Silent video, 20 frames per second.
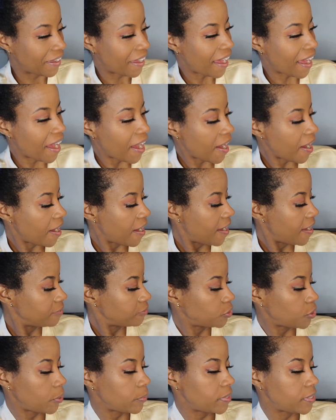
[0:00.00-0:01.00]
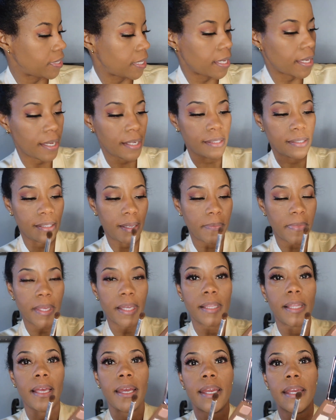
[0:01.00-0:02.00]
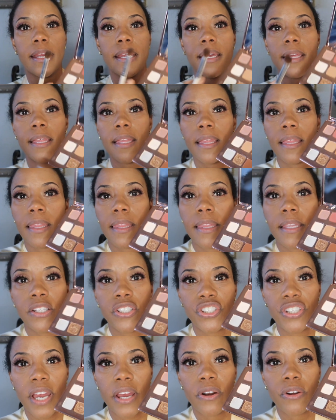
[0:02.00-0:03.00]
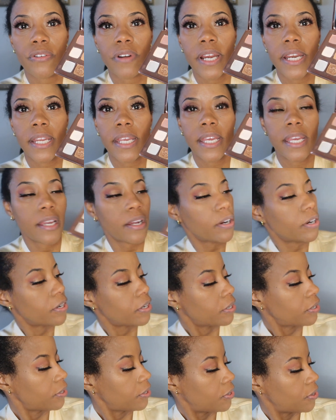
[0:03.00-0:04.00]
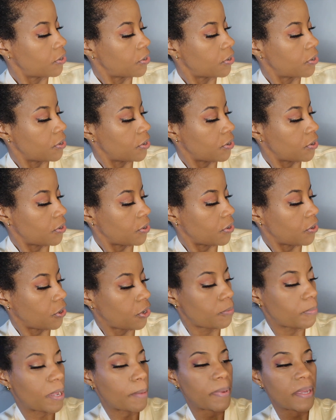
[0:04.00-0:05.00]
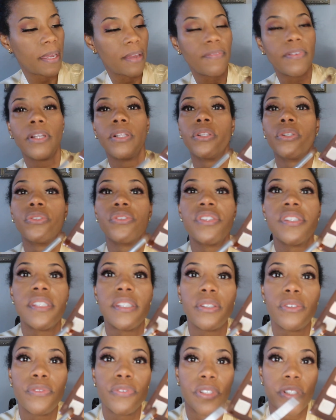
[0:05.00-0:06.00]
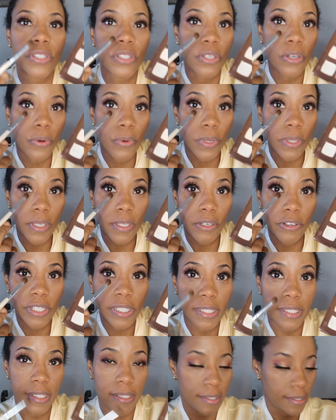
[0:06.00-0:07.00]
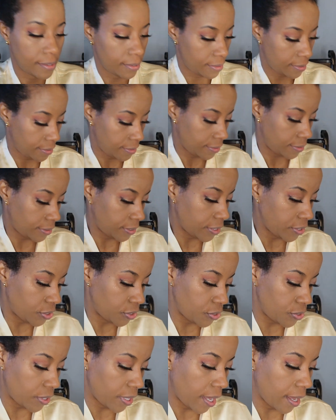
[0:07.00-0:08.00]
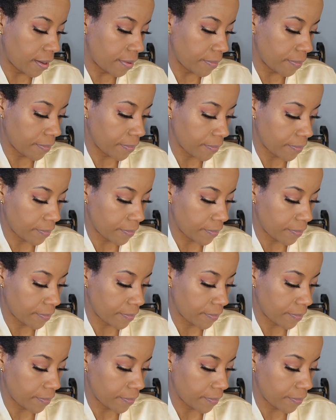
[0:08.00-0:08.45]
So I was thinking something like this shadow right here. Or maybe even a little silver to go in the creases. So let's do that.